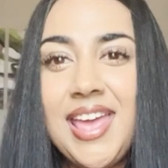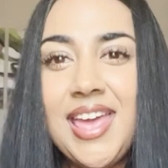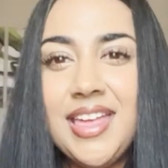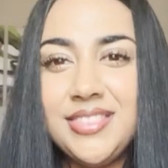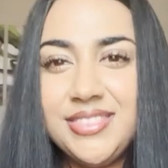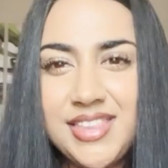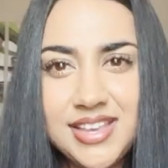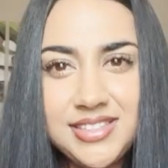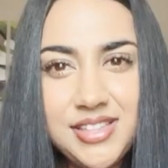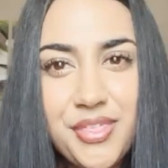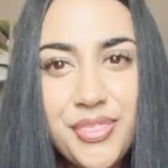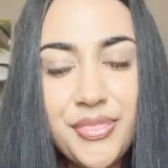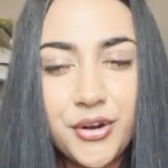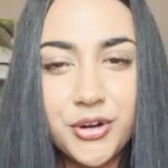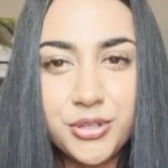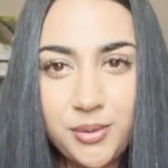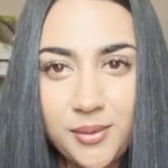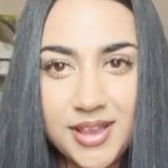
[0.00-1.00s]
Then the
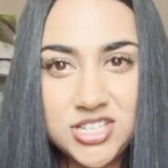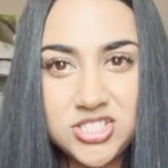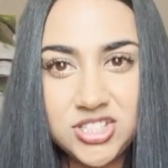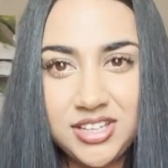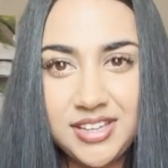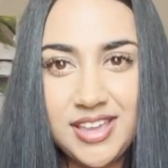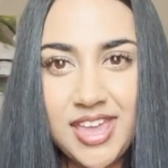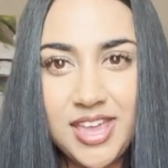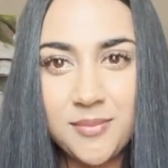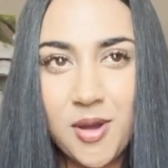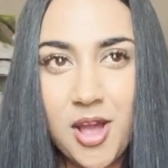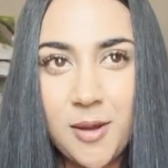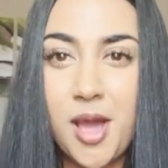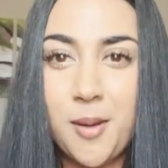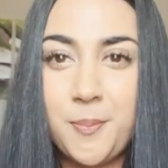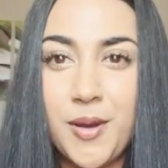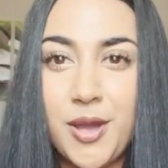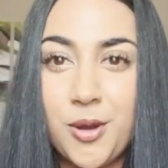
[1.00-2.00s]
third question came
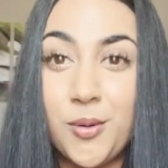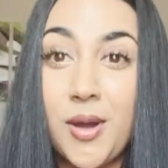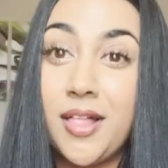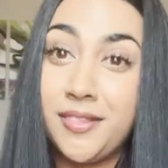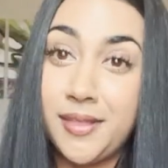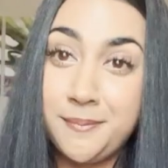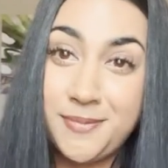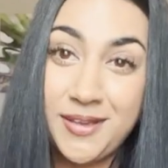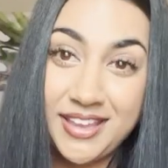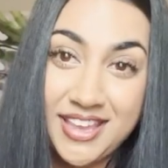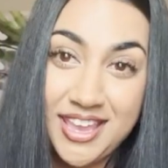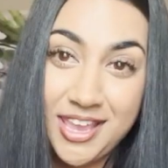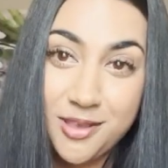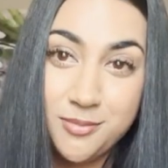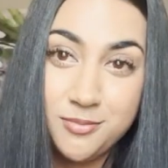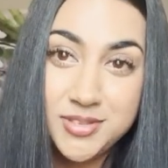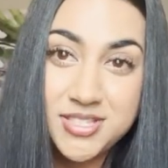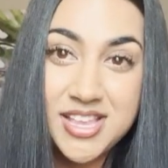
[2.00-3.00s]
up about Olympic
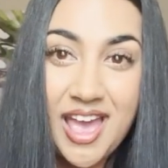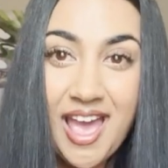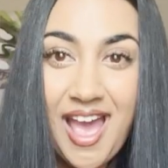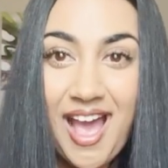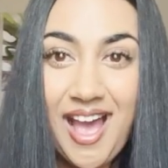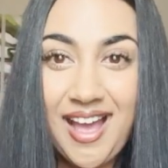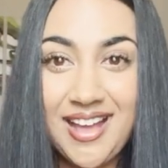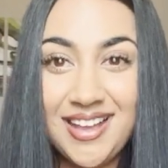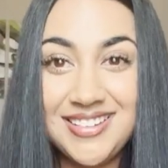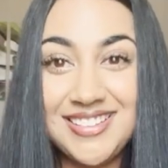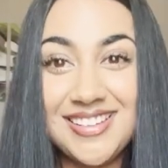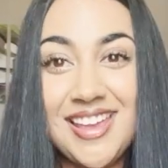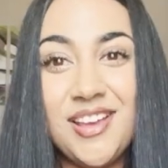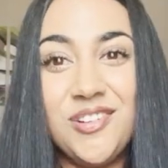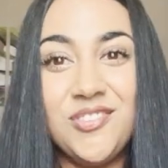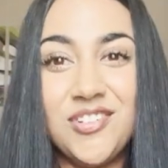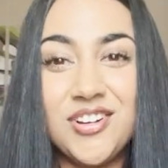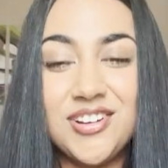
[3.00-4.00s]
Games, and
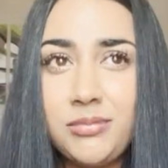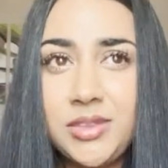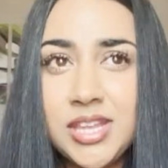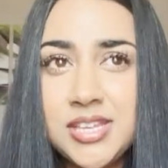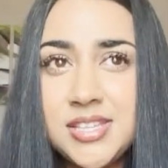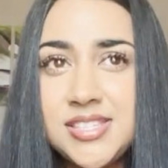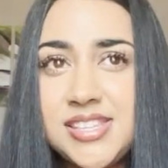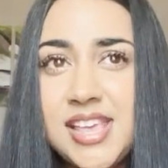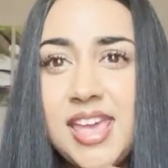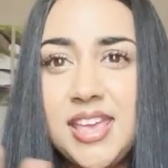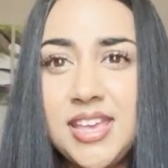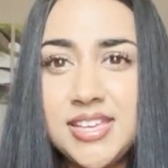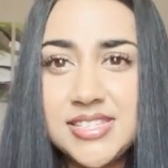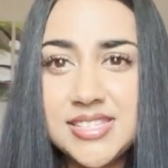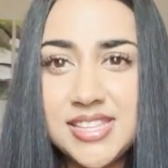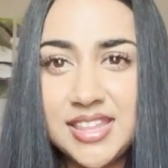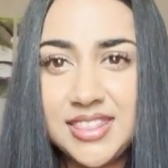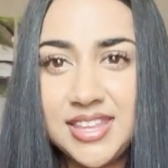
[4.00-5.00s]
it was
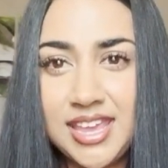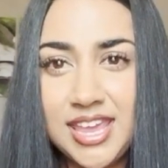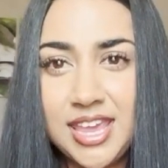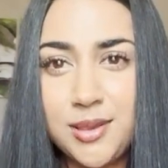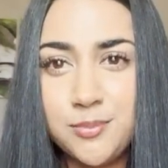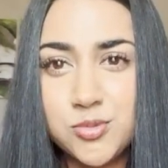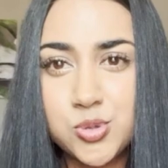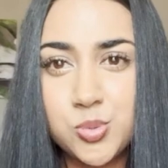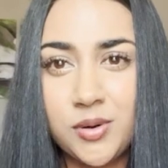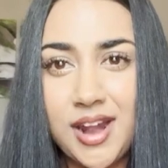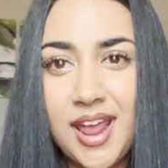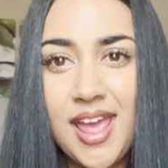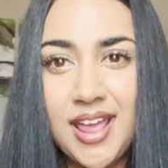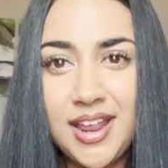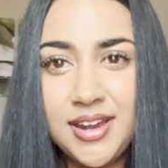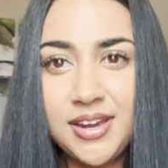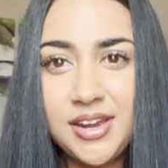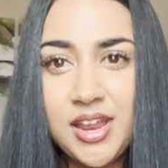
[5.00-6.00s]
cities that the games were
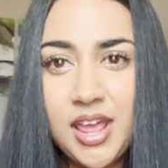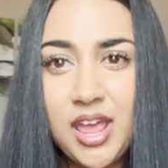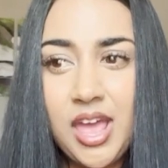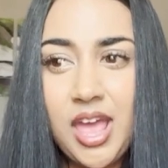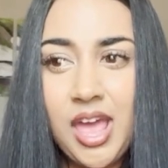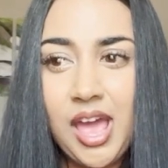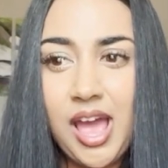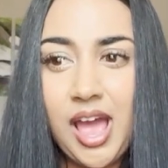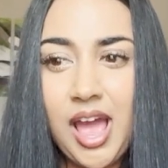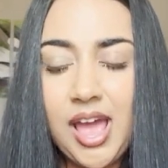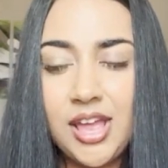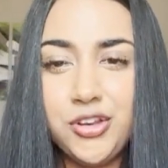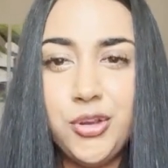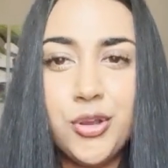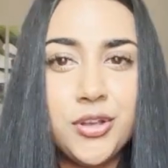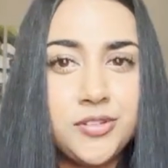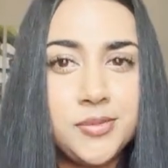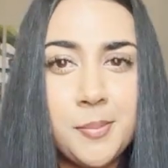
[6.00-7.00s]
in, and you
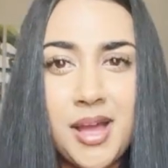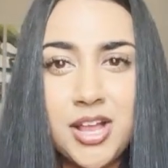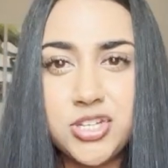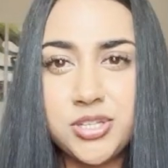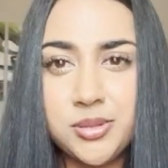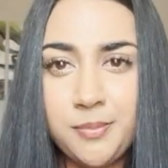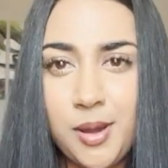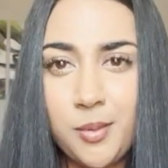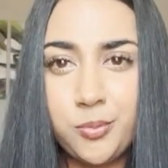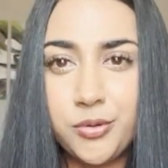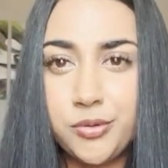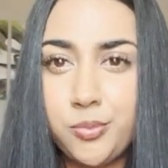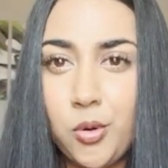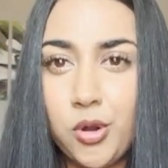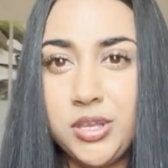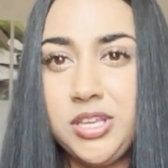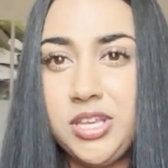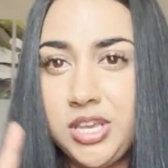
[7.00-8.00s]
had to match them up with
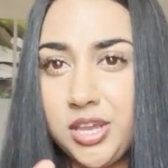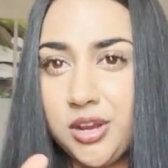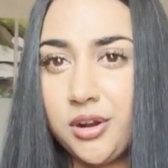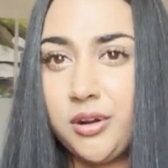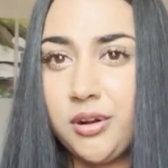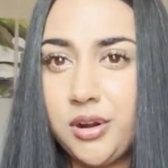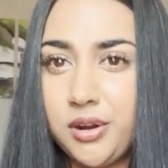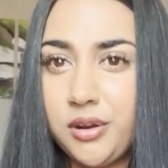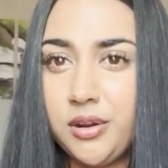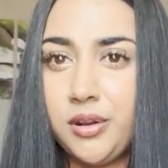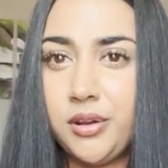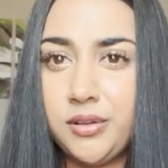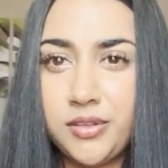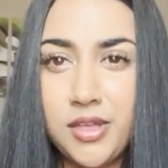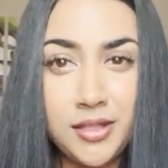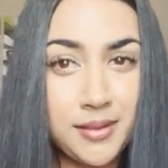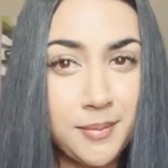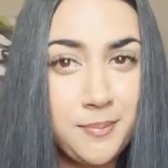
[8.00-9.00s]
what year
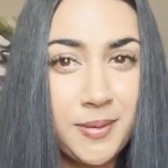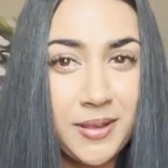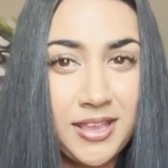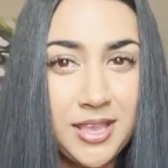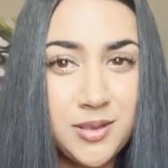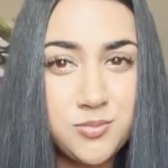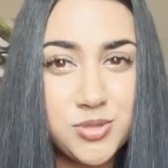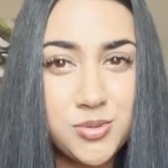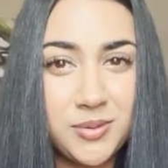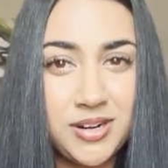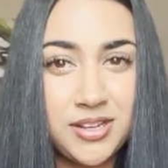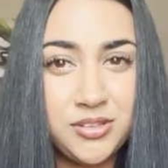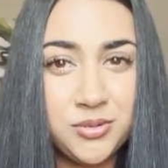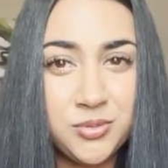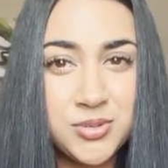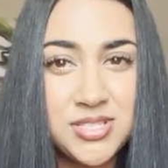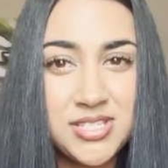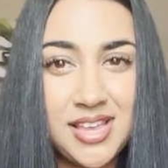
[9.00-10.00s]
the Olympic Games were in
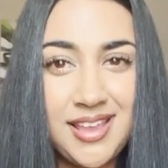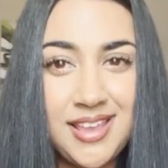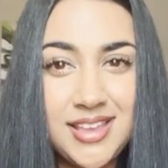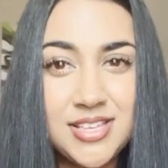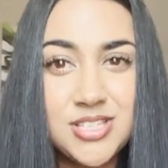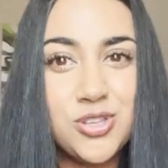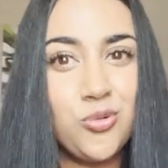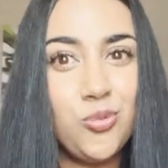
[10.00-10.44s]
those cities.